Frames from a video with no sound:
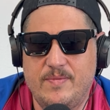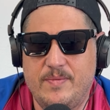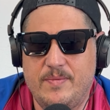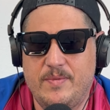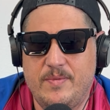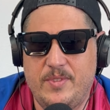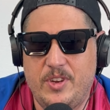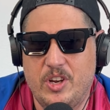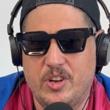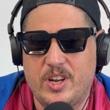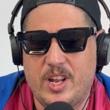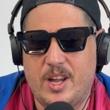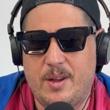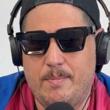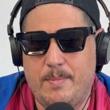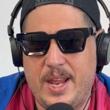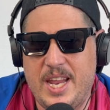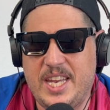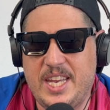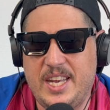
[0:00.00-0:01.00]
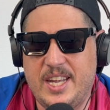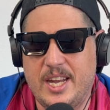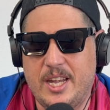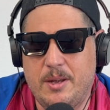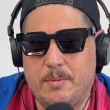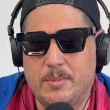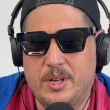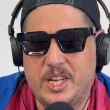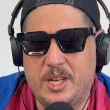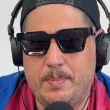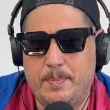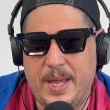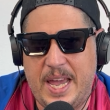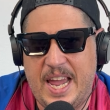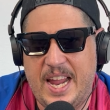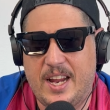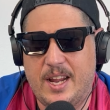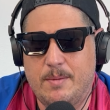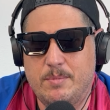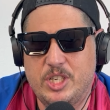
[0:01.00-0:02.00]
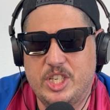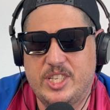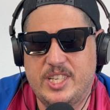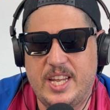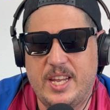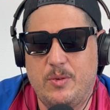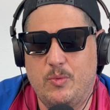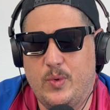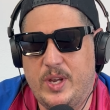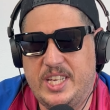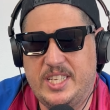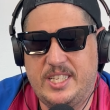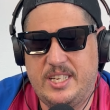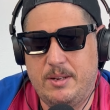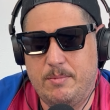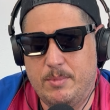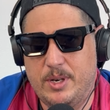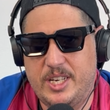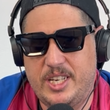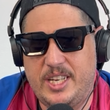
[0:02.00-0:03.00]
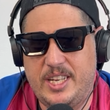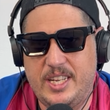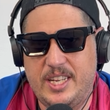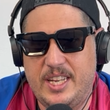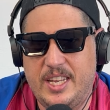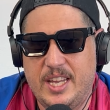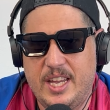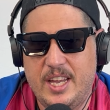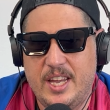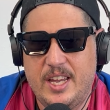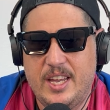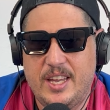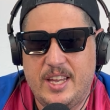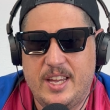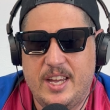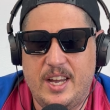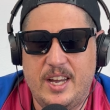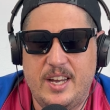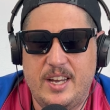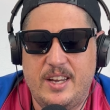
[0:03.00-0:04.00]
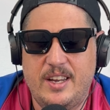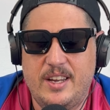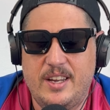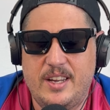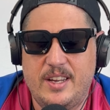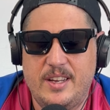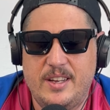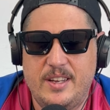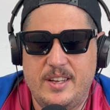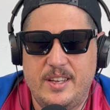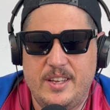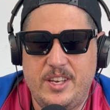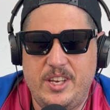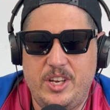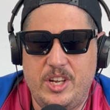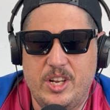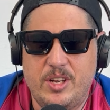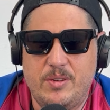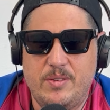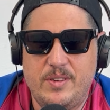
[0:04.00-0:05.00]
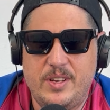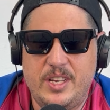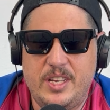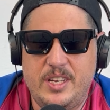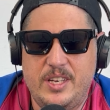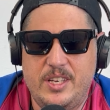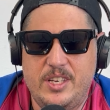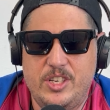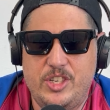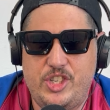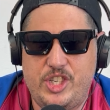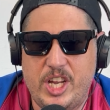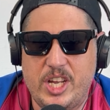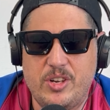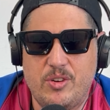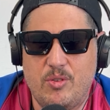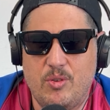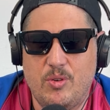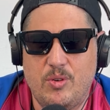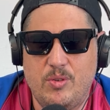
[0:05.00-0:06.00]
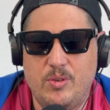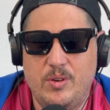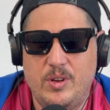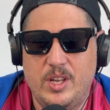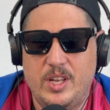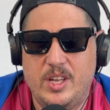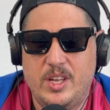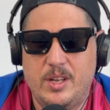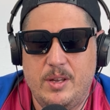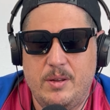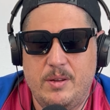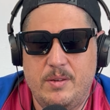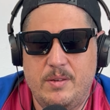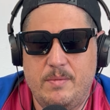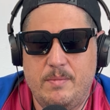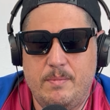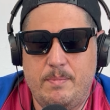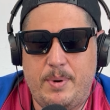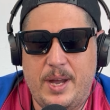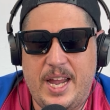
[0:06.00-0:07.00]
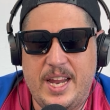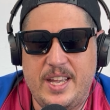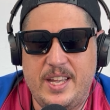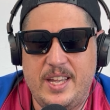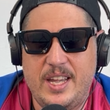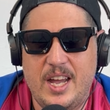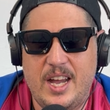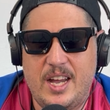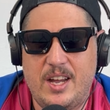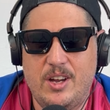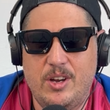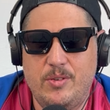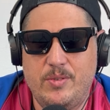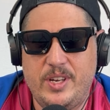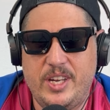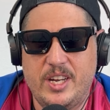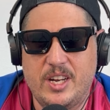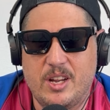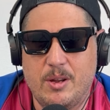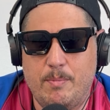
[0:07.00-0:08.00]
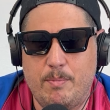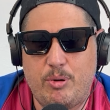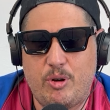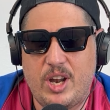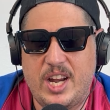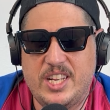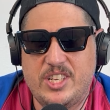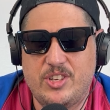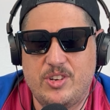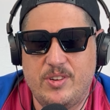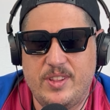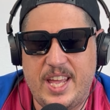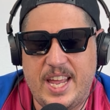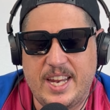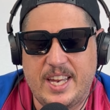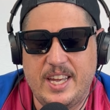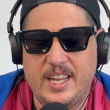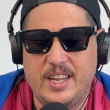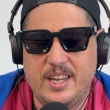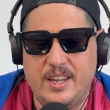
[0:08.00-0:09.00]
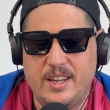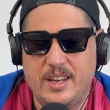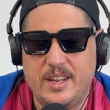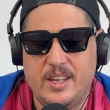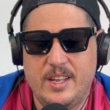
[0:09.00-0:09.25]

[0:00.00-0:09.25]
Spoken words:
you're not making any money back. I'm just saying wasting money, in general, by not owning a compressor that can